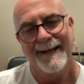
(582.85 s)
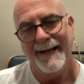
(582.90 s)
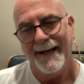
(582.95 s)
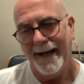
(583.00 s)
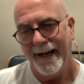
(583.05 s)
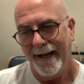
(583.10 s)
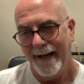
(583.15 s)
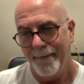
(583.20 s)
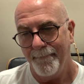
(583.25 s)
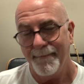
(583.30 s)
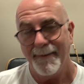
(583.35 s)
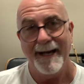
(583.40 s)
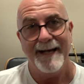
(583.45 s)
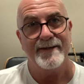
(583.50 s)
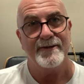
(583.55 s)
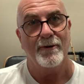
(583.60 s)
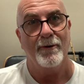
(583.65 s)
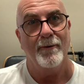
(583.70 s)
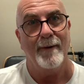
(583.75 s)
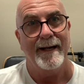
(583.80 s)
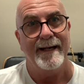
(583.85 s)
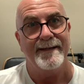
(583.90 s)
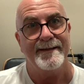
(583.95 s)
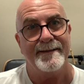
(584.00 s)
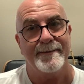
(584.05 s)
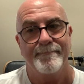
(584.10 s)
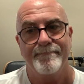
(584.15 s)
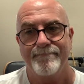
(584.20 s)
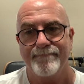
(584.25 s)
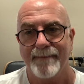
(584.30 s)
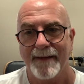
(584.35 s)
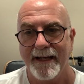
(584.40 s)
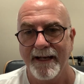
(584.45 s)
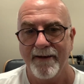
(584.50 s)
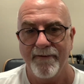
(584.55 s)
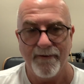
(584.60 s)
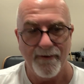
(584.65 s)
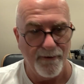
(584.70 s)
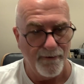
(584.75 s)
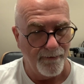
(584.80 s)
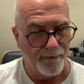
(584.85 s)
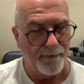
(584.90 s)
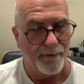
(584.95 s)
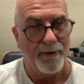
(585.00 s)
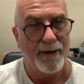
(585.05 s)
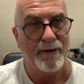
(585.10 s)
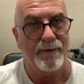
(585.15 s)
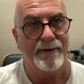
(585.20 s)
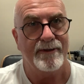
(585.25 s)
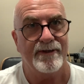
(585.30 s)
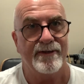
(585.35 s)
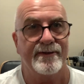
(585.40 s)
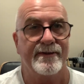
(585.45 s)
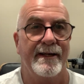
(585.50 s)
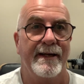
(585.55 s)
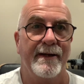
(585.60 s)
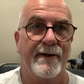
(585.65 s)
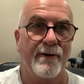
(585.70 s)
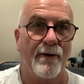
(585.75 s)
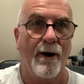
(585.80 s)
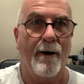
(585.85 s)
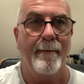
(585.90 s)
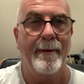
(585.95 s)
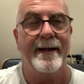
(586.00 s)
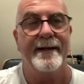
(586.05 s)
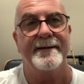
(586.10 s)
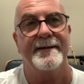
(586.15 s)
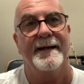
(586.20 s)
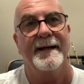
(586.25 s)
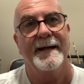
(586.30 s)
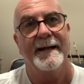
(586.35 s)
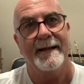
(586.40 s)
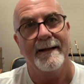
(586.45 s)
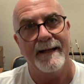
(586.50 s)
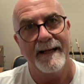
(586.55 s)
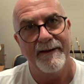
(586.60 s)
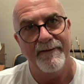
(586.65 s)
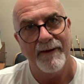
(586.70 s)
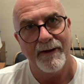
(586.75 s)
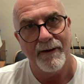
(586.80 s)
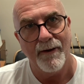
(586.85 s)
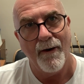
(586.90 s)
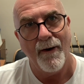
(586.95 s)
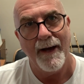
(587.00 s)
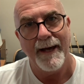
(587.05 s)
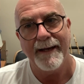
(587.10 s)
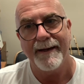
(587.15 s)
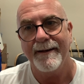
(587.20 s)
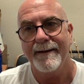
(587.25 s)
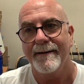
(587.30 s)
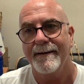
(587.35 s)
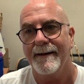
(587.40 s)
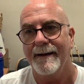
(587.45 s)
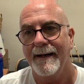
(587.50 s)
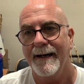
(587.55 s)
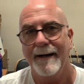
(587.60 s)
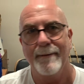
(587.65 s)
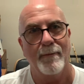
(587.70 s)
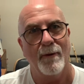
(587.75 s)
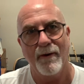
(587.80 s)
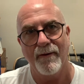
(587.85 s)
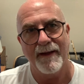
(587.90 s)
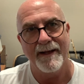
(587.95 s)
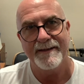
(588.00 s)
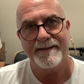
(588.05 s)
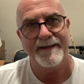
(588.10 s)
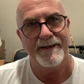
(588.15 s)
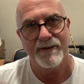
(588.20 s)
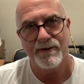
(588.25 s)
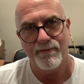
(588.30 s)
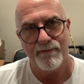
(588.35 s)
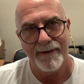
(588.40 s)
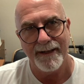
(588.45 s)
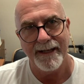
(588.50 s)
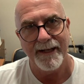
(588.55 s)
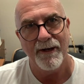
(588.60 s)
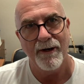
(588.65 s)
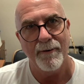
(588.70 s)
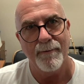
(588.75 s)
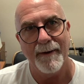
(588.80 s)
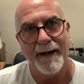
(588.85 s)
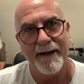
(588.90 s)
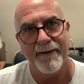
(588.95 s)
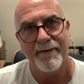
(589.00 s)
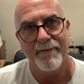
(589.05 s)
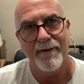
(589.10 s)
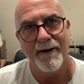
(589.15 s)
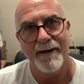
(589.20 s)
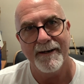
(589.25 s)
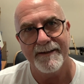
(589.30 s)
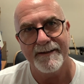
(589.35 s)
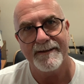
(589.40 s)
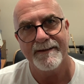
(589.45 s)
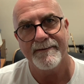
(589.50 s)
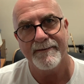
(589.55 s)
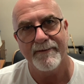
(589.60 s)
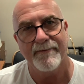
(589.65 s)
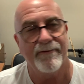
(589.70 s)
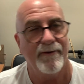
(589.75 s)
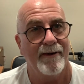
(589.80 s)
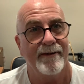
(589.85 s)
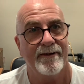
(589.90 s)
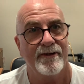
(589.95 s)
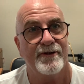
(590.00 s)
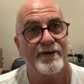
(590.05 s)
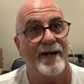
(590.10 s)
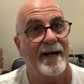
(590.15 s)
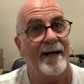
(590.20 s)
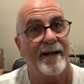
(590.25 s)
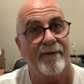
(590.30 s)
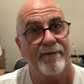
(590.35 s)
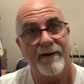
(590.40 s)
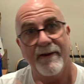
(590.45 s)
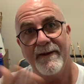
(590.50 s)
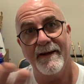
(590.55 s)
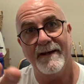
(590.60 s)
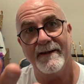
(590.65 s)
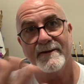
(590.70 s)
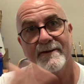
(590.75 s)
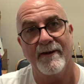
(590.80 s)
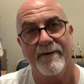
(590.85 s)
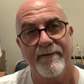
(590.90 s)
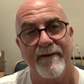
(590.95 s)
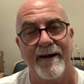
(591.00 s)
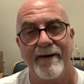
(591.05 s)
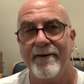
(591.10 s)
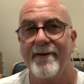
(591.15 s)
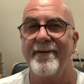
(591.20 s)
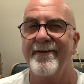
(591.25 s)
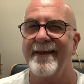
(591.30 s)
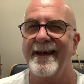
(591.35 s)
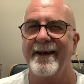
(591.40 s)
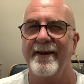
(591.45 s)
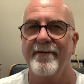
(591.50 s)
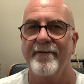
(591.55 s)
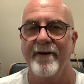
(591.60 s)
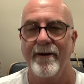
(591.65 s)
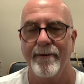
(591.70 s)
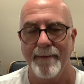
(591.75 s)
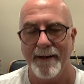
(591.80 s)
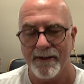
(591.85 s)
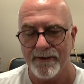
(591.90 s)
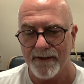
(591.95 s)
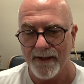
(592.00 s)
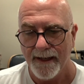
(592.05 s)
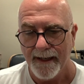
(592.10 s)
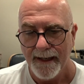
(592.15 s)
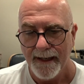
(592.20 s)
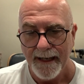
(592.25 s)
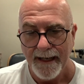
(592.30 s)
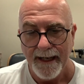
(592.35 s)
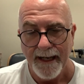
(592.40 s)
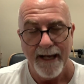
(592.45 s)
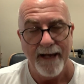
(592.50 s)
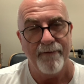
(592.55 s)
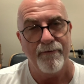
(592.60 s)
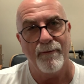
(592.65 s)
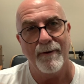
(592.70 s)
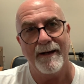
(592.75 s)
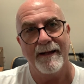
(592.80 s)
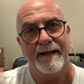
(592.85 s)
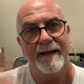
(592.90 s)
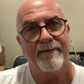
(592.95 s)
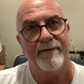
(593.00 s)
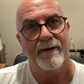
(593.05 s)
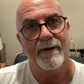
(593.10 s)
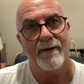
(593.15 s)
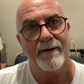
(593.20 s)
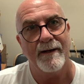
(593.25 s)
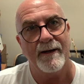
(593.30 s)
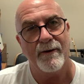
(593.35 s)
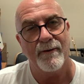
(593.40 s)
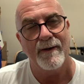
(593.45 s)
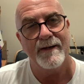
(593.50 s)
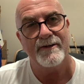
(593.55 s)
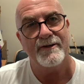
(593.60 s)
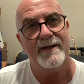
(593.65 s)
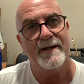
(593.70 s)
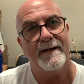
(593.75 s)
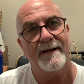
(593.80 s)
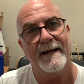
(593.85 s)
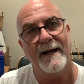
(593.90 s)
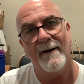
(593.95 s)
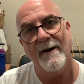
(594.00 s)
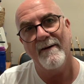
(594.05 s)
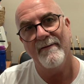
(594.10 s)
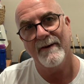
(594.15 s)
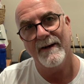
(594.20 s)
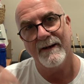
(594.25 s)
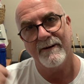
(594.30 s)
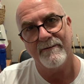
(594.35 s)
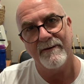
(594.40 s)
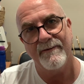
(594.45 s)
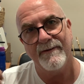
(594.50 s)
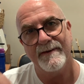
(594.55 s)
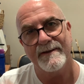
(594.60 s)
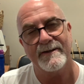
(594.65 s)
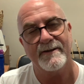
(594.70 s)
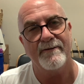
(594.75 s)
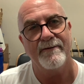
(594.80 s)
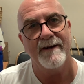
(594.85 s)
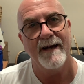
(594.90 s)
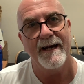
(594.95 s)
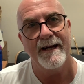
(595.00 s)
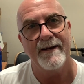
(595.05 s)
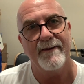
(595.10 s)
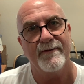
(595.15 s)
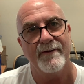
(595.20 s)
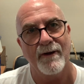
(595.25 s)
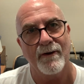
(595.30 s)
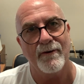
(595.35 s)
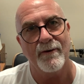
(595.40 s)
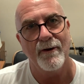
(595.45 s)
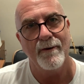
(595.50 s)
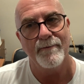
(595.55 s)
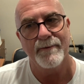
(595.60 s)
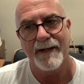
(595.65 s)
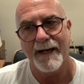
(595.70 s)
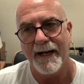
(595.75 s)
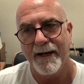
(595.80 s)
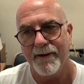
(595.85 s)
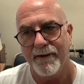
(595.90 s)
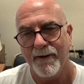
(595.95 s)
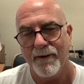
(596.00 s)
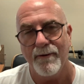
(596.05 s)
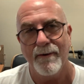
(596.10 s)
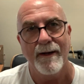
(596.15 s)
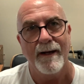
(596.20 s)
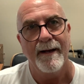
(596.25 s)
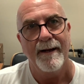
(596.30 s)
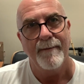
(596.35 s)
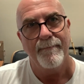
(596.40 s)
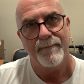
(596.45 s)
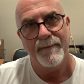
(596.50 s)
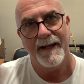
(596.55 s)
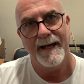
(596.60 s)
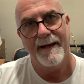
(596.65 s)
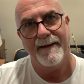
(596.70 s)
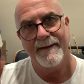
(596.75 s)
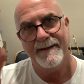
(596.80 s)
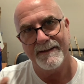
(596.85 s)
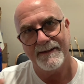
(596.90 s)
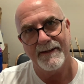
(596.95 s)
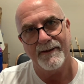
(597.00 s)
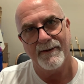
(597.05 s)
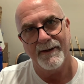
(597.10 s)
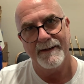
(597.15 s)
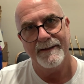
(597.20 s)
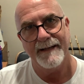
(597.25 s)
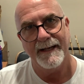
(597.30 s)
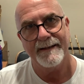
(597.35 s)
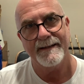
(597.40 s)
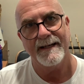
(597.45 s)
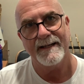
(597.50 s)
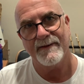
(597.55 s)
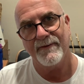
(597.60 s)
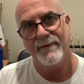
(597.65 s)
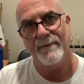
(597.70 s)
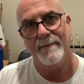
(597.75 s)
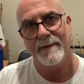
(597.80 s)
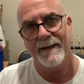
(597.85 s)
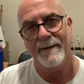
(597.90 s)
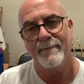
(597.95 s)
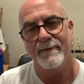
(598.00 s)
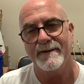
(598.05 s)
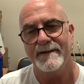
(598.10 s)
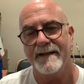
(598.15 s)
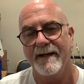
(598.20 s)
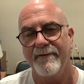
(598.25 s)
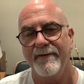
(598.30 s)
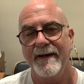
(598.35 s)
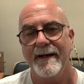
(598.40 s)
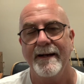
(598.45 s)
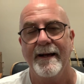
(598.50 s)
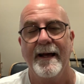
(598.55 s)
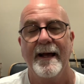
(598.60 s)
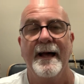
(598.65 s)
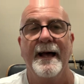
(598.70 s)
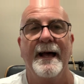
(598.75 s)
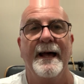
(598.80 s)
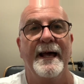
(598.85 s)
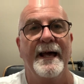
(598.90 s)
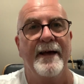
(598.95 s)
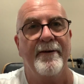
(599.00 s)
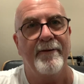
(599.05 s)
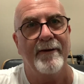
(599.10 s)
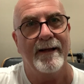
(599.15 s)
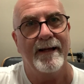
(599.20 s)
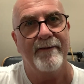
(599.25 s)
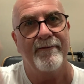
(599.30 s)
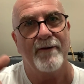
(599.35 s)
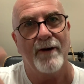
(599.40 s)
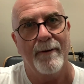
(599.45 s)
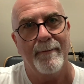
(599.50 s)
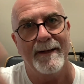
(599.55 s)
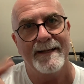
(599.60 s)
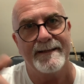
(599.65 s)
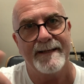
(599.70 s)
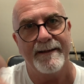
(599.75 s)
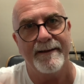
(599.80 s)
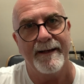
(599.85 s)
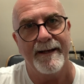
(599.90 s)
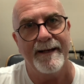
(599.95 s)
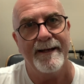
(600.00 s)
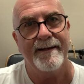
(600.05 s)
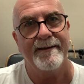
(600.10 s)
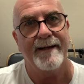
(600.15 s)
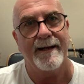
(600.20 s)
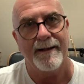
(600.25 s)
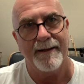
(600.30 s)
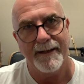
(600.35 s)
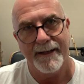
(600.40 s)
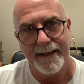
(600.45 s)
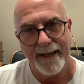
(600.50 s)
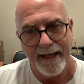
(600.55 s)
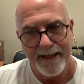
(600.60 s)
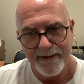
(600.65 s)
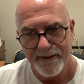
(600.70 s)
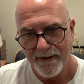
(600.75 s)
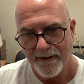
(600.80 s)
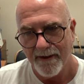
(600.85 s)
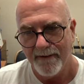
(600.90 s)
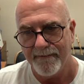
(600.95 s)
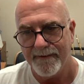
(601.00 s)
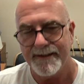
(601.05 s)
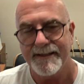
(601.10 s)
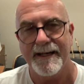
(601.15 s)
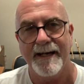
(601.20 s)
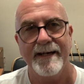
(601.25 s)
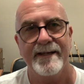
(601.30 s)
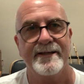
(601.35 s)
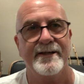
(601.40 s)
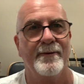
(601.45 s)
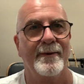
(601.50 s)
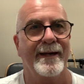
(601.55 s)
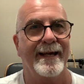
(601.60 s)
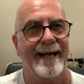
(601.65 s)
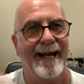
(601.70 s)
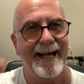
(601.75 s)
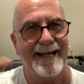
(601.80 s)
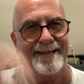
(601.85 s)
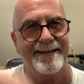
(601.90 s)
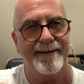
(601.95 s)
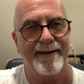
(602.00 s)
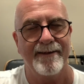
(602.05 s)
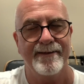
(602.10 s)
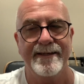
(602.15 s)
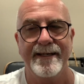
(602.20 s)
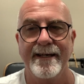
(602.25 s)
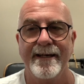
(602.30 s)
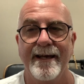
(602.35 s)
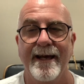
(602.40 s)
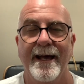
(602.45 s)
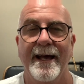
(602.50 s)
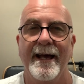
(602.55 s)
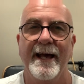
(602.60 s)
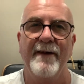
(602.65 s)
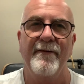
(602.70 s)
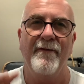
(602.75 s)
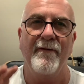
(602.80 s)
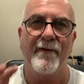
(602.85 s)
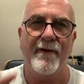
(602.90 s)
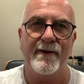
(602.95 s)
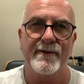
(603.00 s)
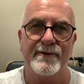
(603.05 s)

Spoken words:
As always, if you like what you see, comment, leave a like, All those things really help other writers find this channel. If you think it's got value, thank you very much. If you want to leave a longer question, go over to griffithscreative.com.au. There's the contact us form. You can put stuff in. If you leave comments underneath, that'll engage in conversation. We can answer those here. If you've got